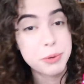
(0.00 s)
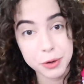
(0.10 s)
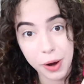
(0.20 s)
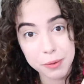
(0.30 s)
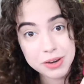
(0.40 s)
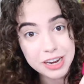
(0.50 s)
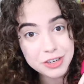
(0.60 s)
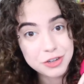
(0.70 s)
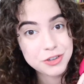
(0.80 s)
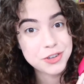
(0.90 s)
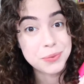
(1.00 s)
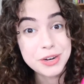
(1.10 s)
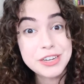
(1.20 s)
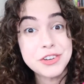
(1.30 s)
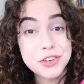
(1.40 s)
book recommendations to
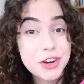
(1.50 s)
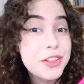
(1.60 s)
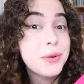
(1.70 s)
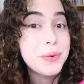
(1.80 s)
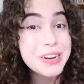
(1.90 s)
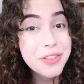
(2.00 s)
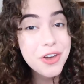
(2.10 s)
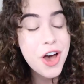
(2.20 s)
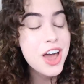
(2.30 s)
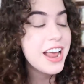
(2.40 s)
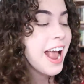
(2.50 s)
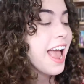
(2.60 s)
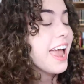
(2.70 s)
read during the readathon,